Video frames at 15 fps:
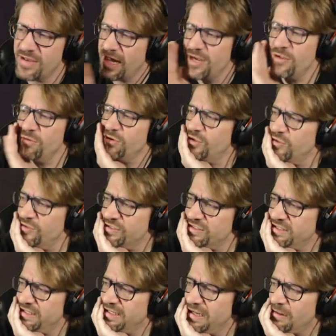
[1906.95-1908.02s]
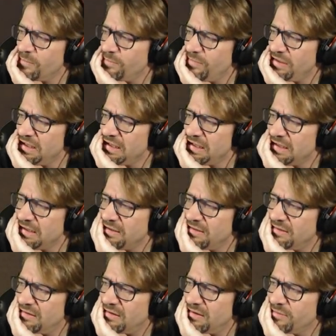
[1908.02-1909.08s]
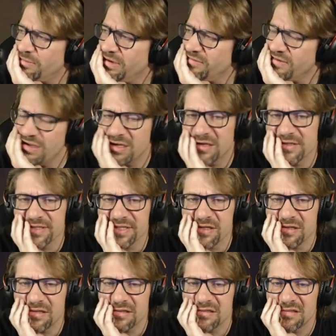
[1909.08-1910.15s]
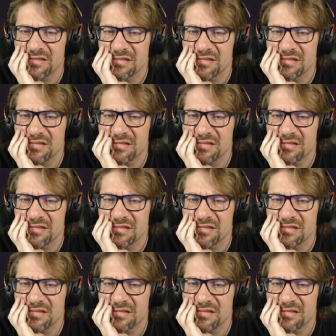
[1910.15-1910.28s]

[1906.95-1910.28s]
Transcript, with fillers: I don't use NLP on my videos at all.